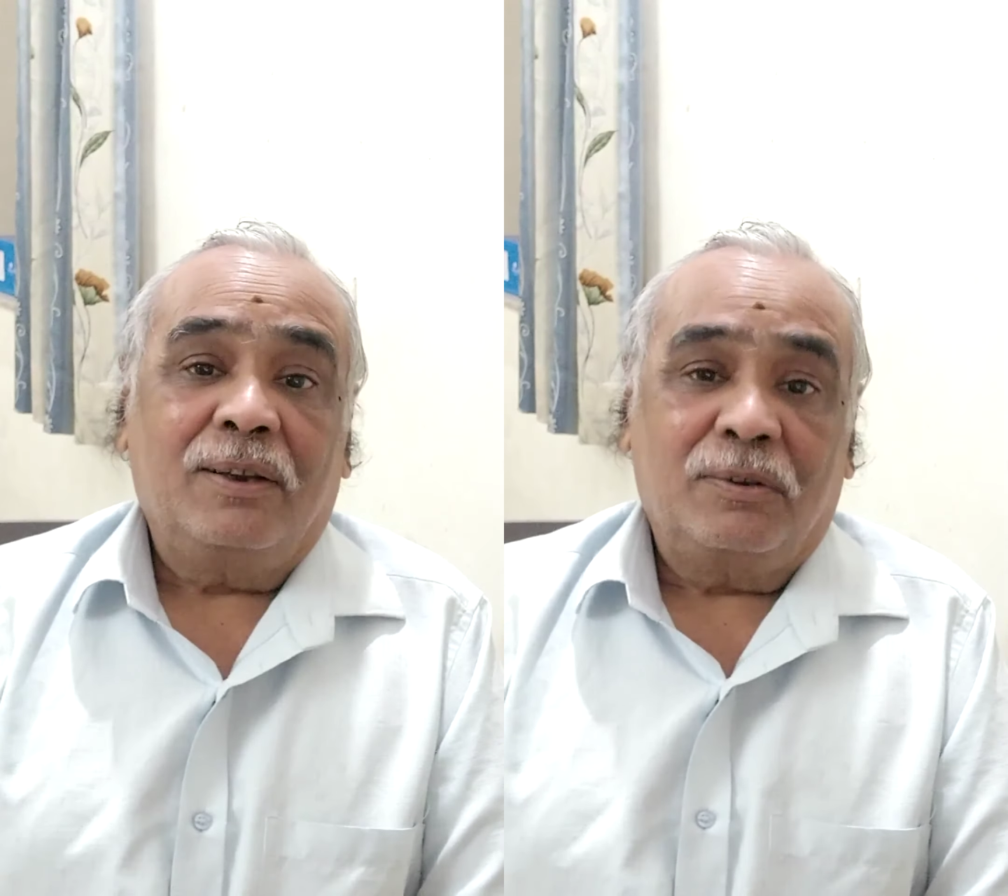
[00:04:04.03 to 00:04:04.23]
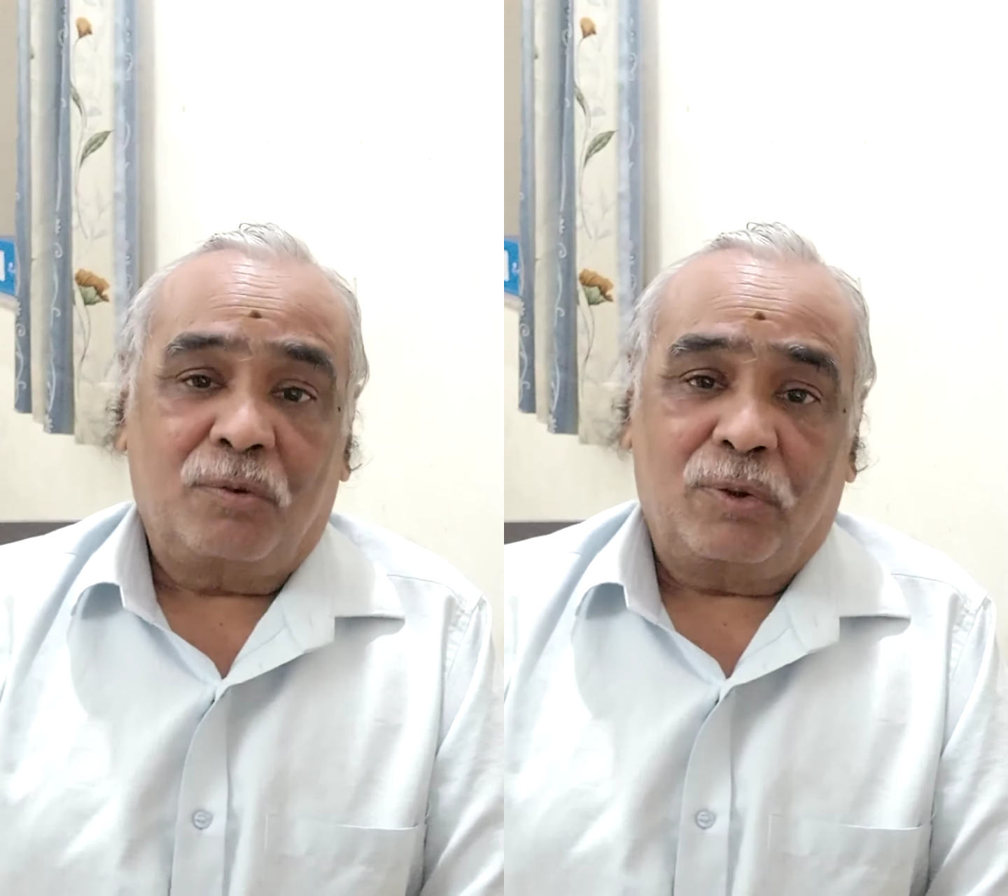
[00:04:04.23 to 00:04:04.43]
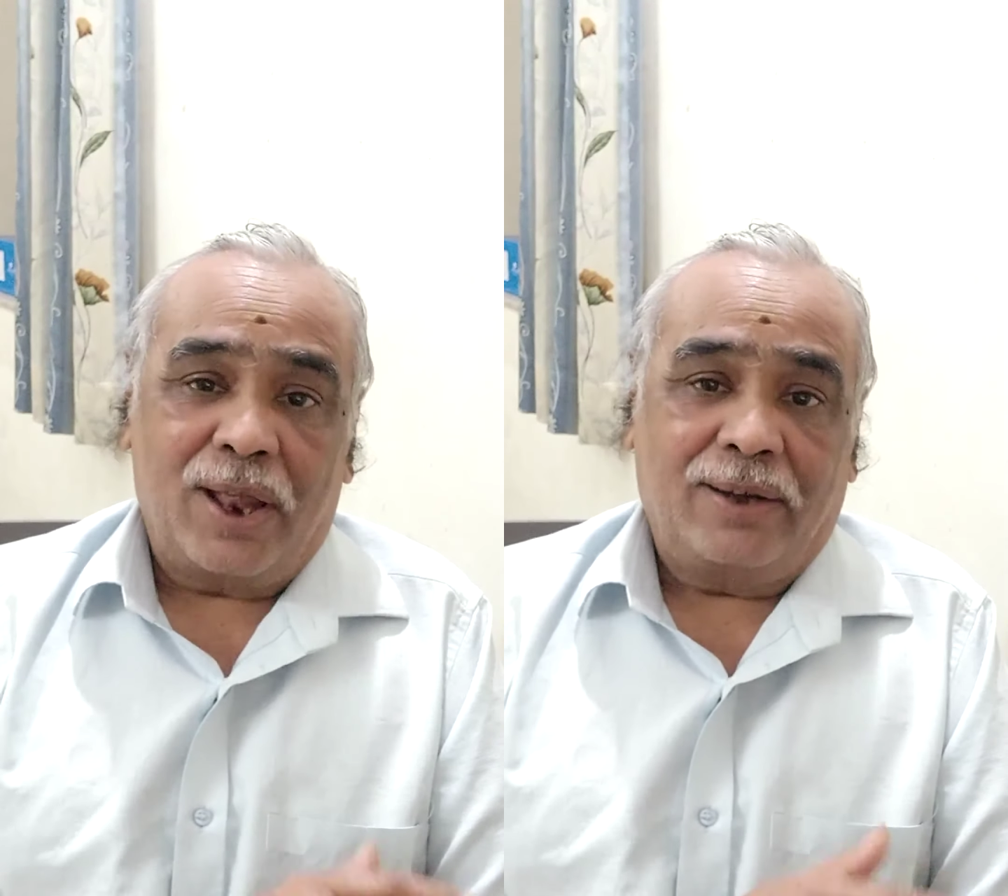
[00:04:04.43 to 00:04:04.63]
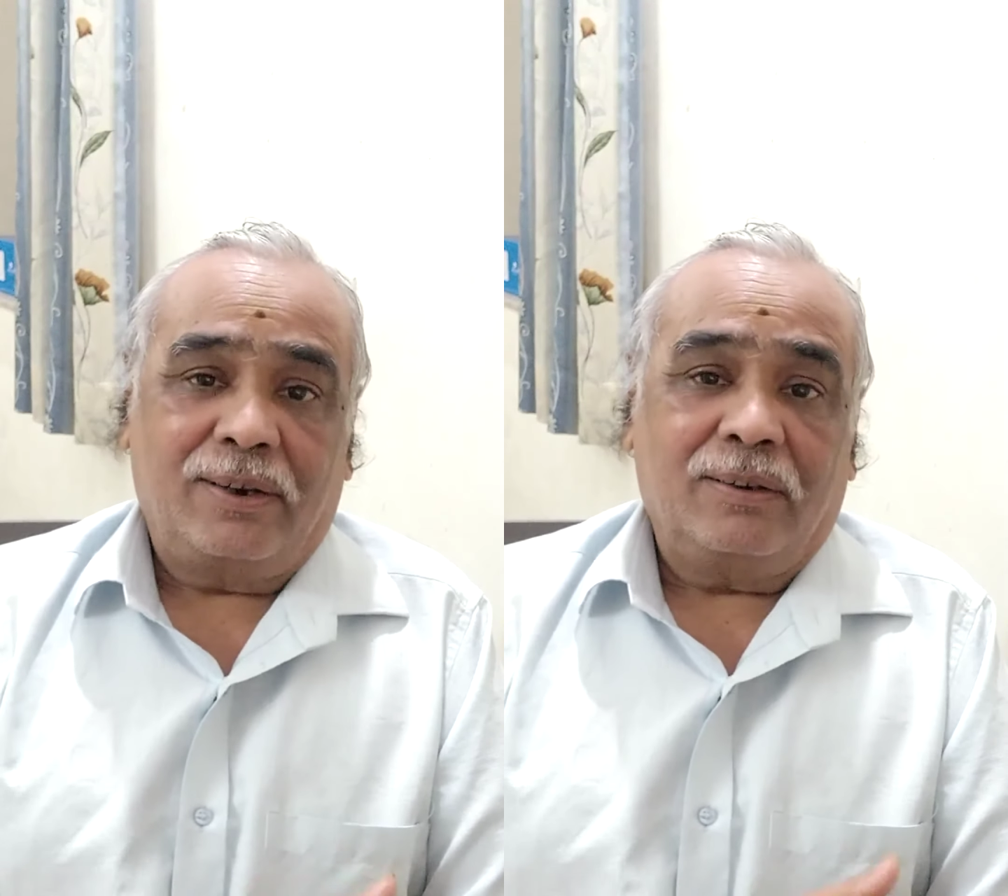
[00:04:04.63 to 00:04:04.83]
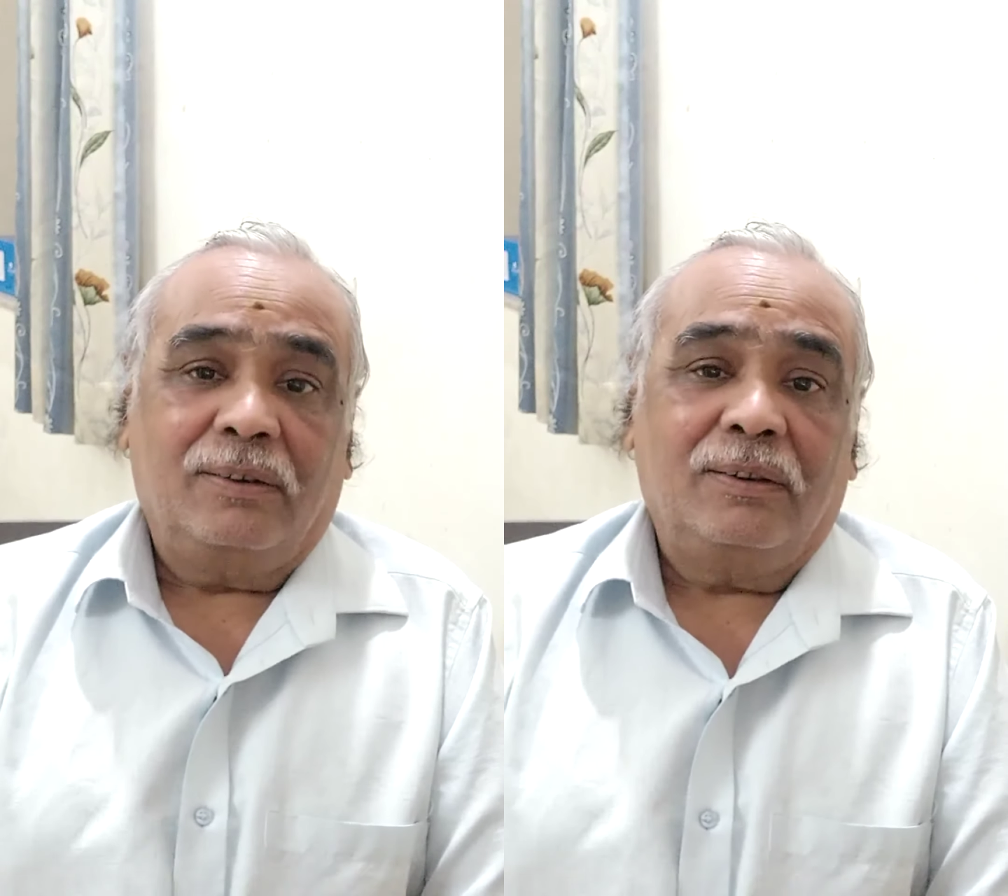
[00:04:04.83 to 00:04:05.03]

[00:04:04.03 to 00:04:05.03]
so that